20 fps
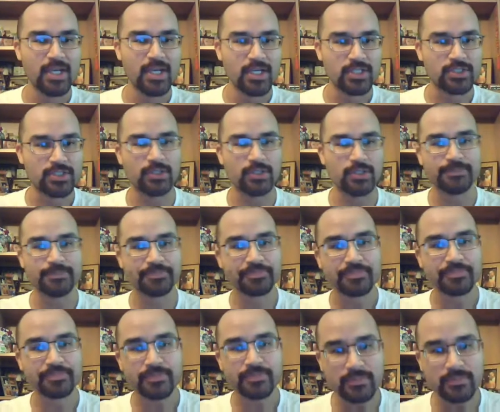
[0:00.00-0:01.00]
so
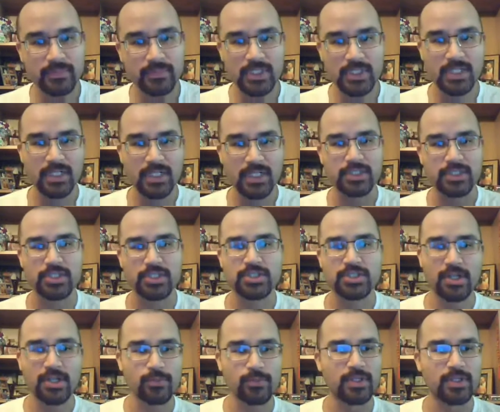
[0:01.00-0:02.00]
to
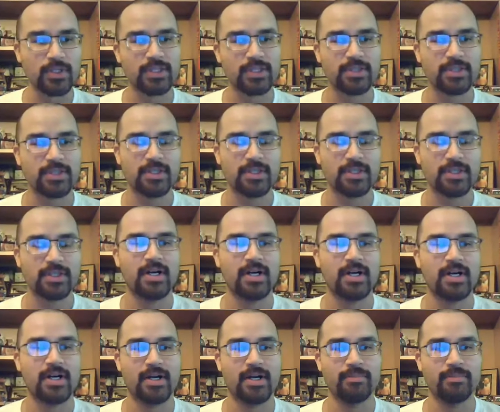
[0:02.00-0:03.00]
start with,
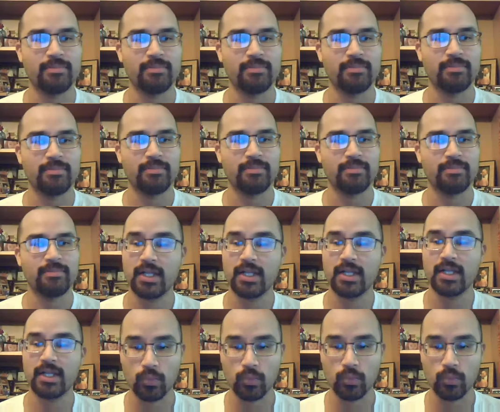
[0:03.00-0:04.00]
there's
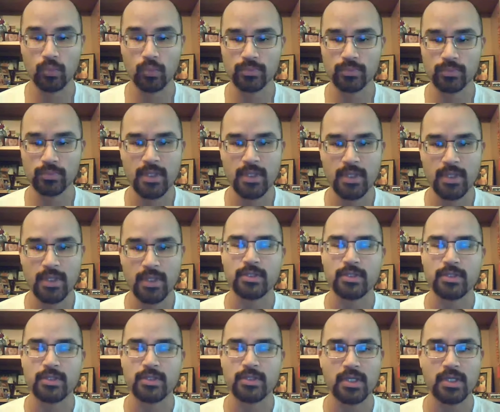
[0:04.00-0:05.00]
hello. You
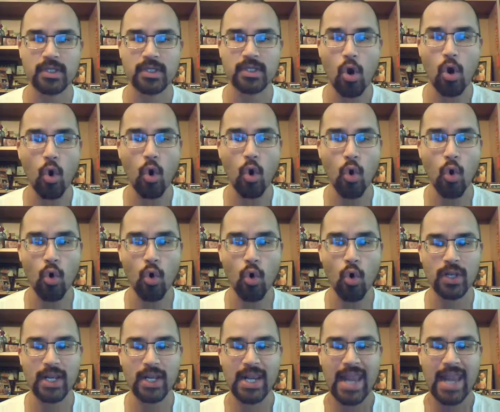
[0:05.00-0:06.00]
say
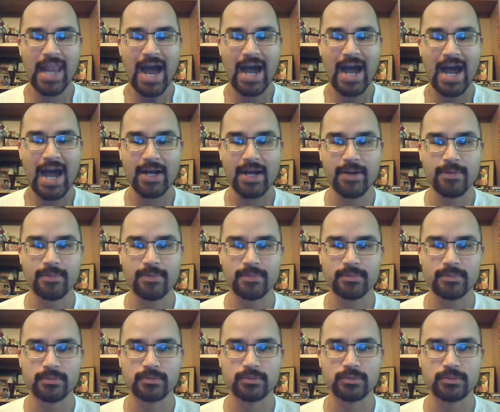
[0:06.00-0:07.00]
hola.
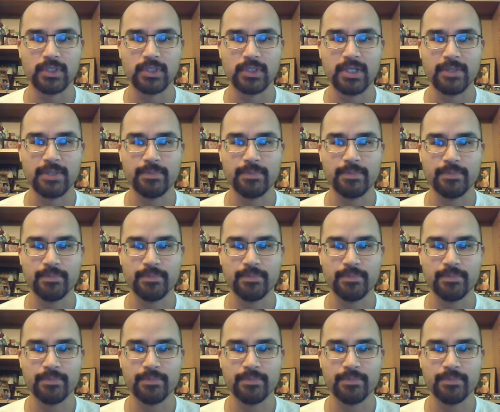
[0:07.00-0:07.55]
Okay.